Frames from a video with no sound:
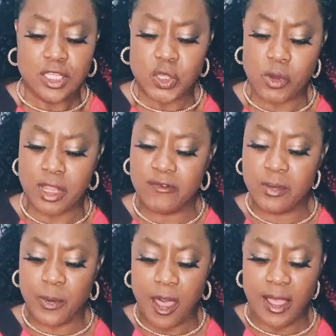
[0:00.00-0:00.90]
So one of
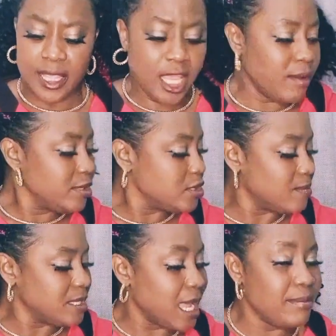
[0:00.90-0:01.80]
the packs came
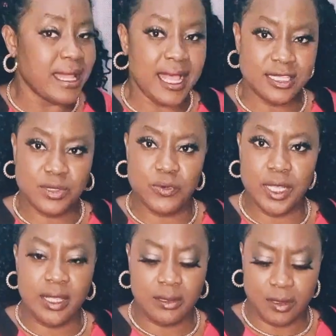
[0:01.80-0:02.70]
sometime last
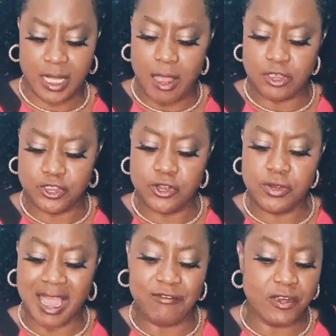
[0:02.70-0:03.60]
week. Okay, I'll show
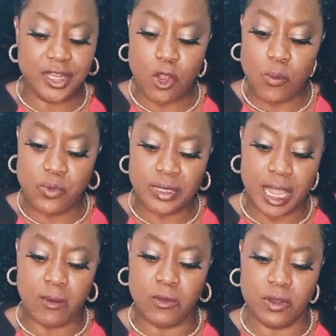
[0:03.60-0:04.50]
you. I've already opened
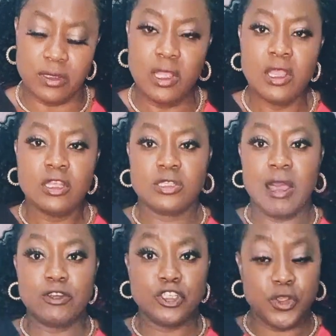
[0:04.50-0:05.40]
that one, so
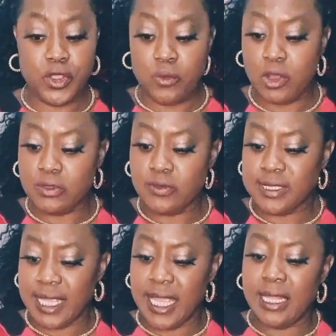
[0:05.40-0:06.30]
I'll show you what
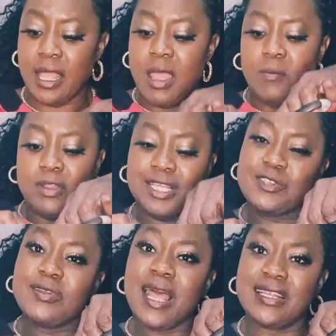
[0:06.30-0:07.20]
was in. But
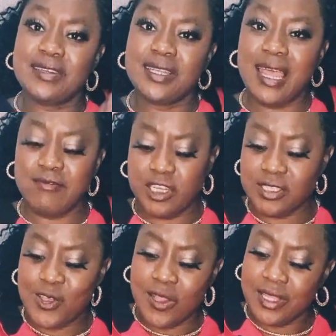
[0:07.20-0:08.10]
this one, actually, I've
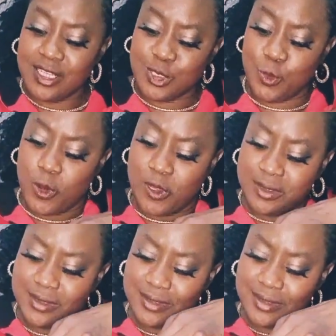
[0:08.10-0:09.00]
just got this one.